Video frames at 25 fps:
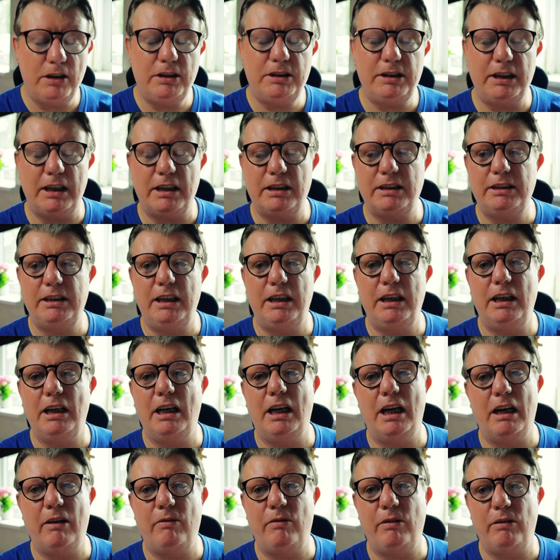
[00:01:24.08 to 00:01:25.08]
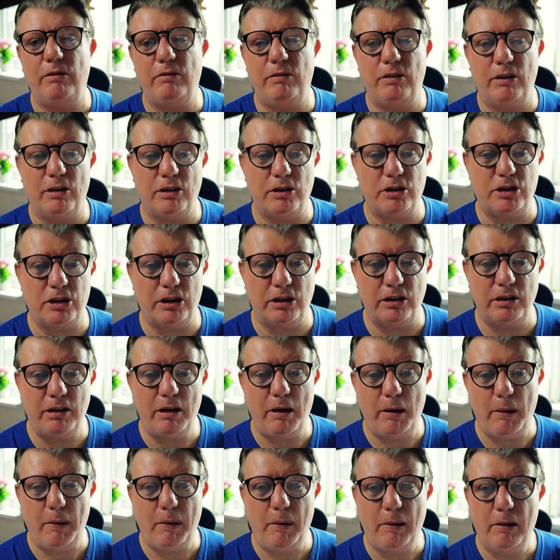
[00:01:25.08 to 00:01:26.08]
sixteen eleven version,
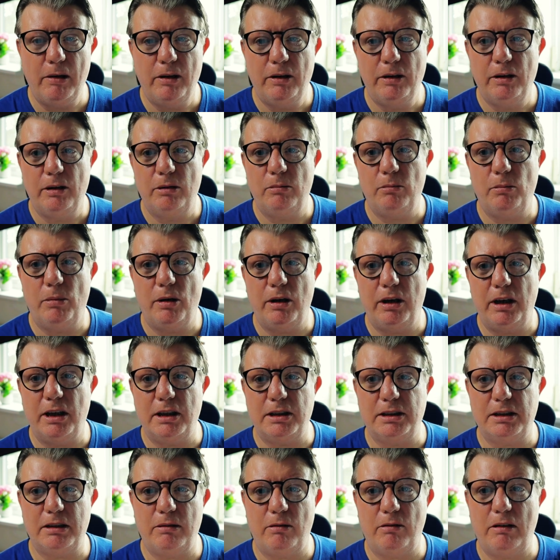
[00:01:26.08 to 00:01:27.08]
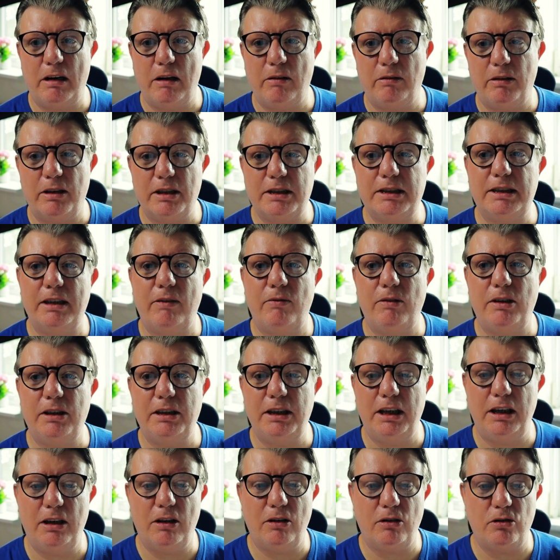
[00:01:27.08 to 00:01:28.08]
but it's around the
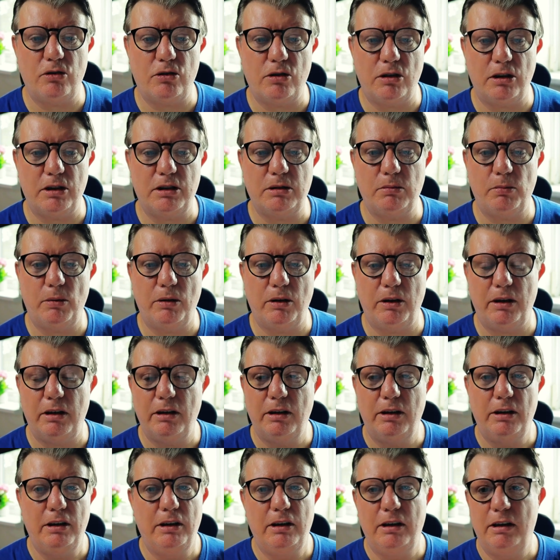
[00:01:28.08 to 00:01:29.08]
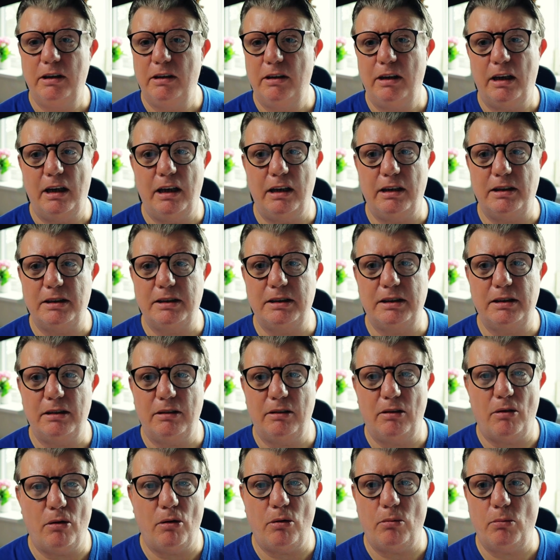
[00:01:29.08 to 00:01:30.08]
seventeen hundreds, but it's
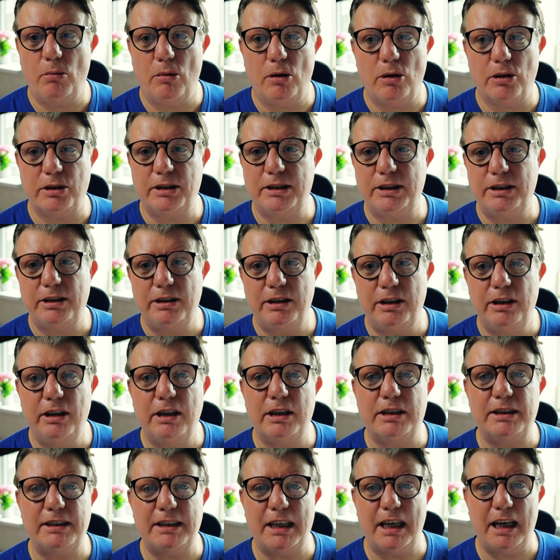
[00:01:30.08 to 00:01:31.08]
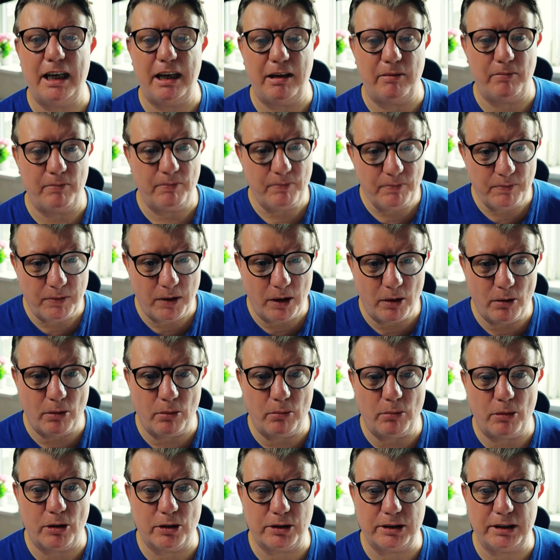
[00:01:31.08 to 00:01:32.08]
almost the same,
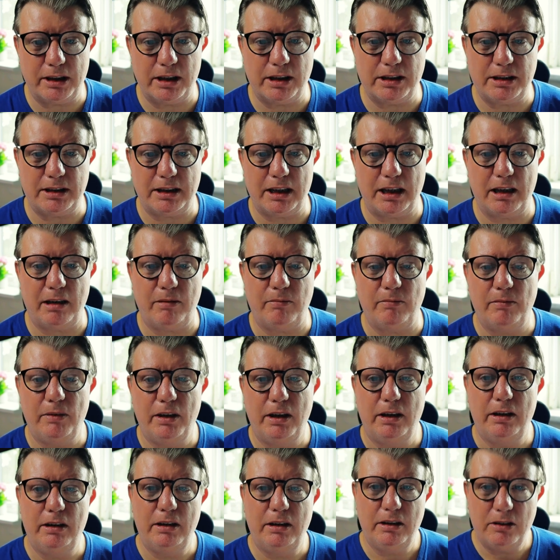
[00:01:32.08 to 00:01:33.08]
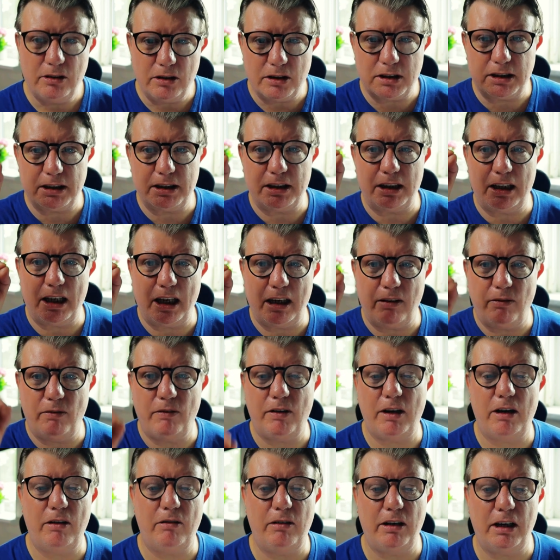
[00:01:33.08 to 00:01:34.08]
almost the same, just slight
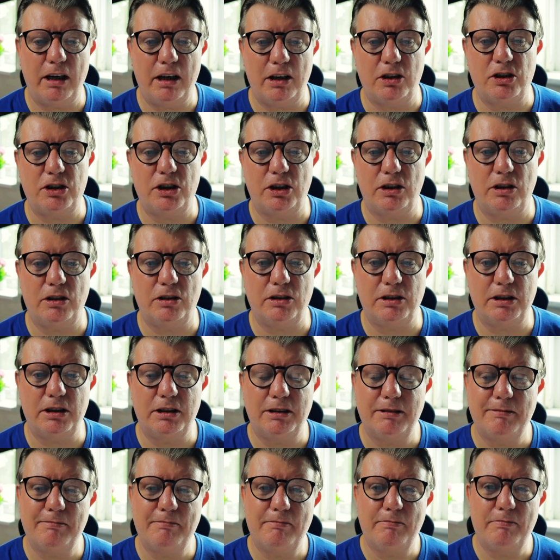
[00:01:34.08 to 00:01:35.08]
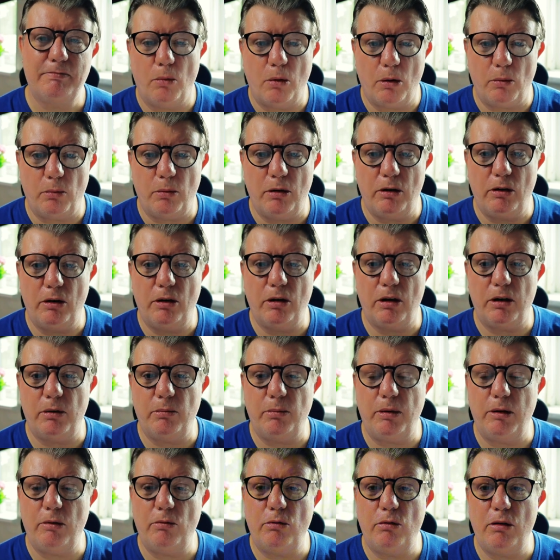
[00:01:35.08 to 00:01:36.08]
variations. What we're going to
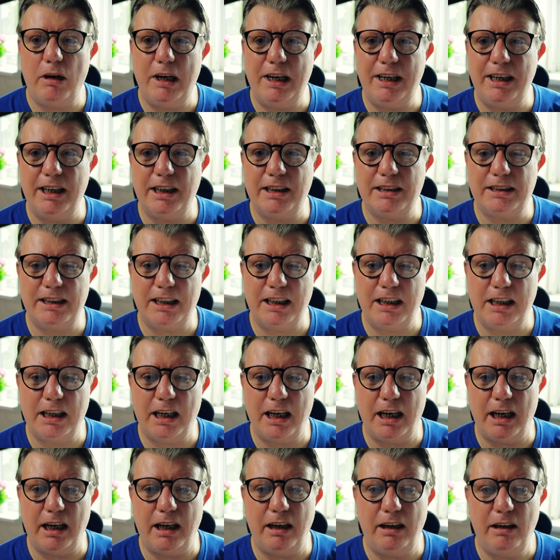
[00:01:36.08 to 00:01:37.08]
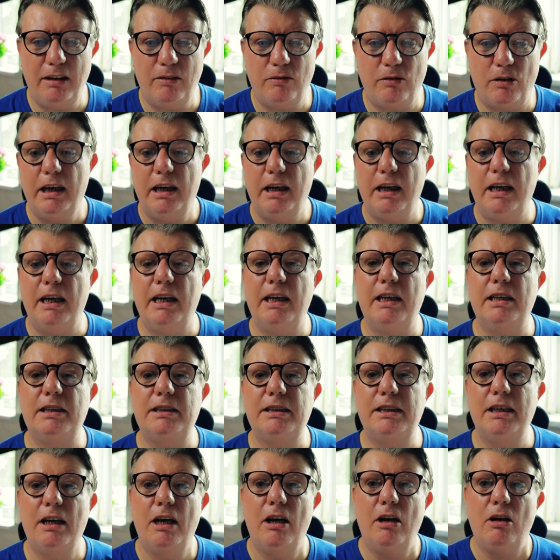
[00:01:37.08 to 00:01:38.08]
be reading today
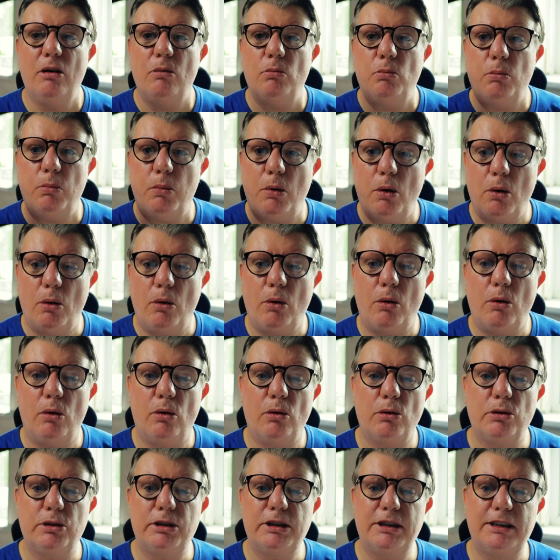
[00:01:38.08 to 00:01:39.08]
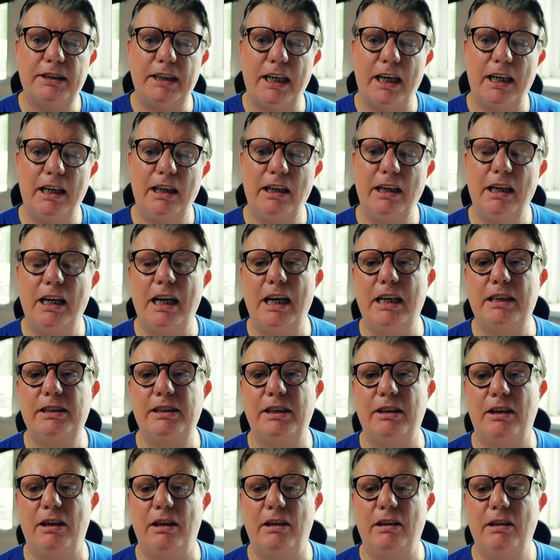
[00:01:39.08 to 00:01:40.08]
is Paul's second
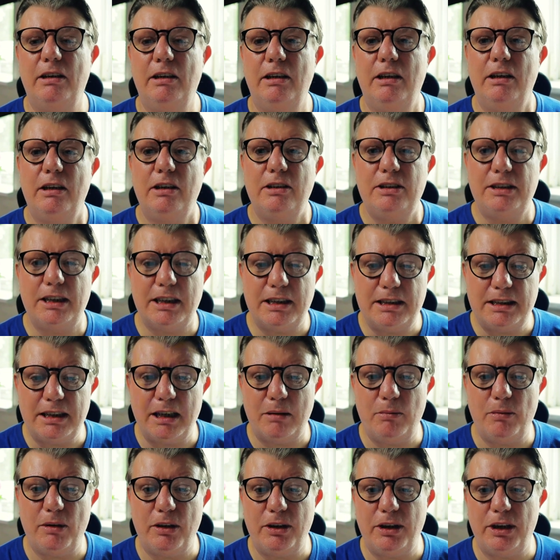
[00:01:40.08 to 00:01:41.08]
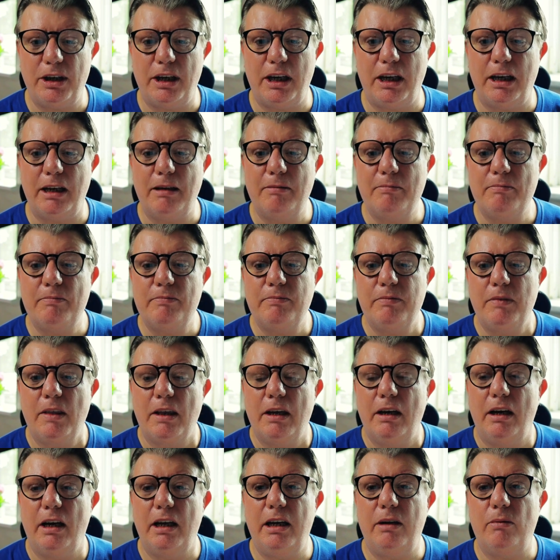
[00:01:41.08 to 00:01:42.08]
letter to Timothy,
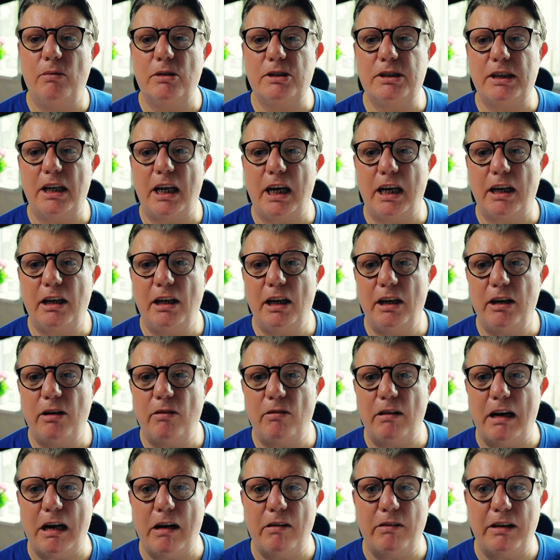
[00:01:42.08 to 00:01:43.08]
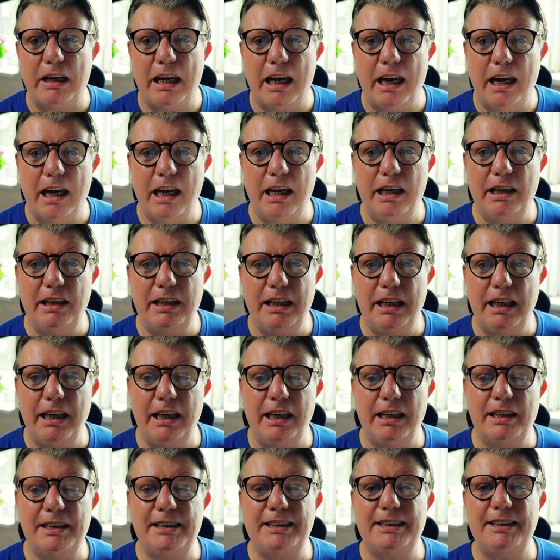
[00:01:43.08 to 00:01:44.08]
and it was likely around A
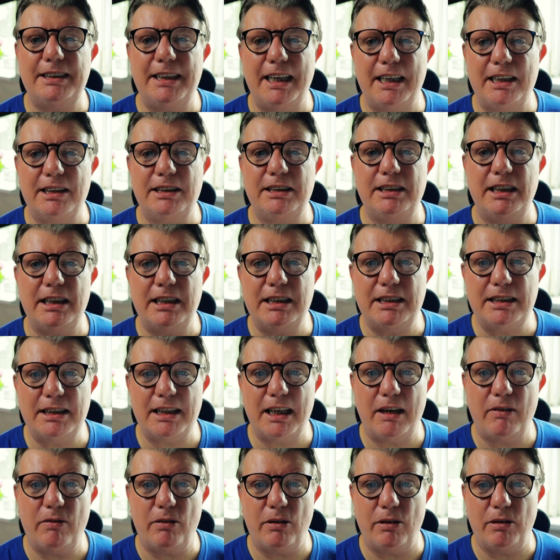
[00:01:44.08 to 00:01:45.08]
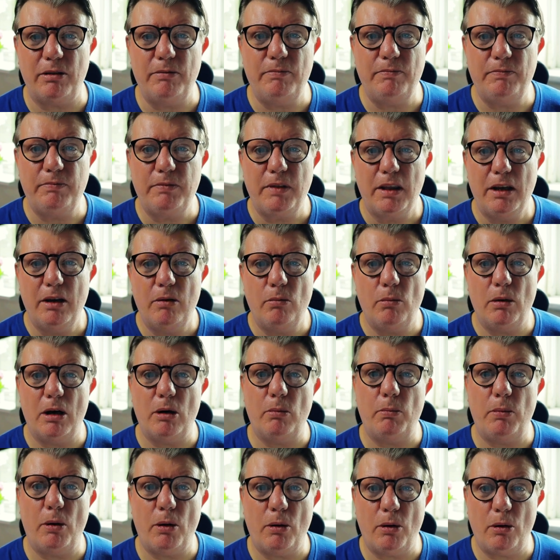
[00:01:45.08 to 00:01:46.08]
D sixty-seven
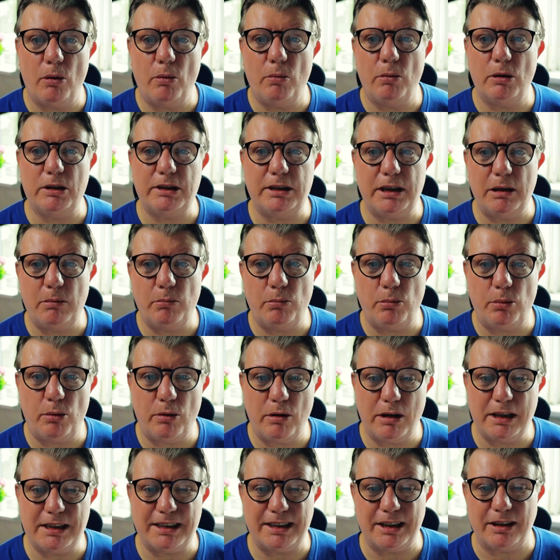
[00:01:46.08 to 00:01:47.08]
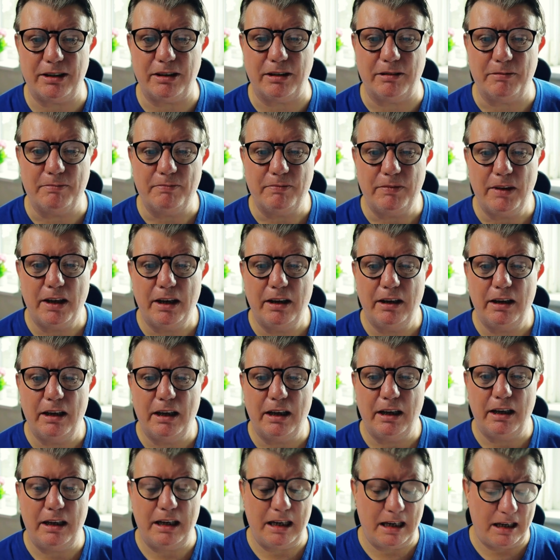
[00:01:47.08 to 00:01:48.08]
while Paul was in prison.
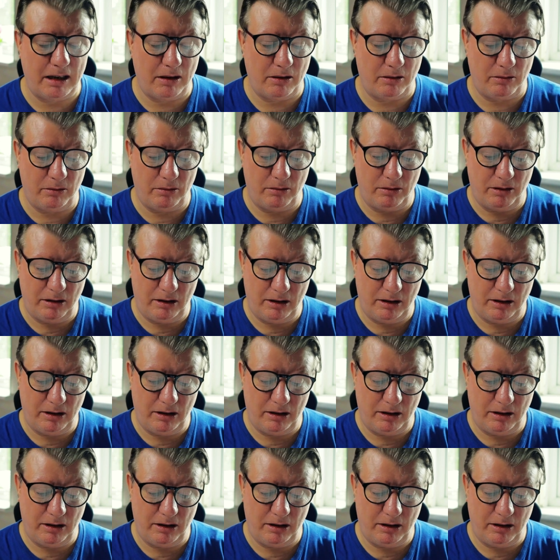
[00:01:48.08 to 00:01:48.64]
Now,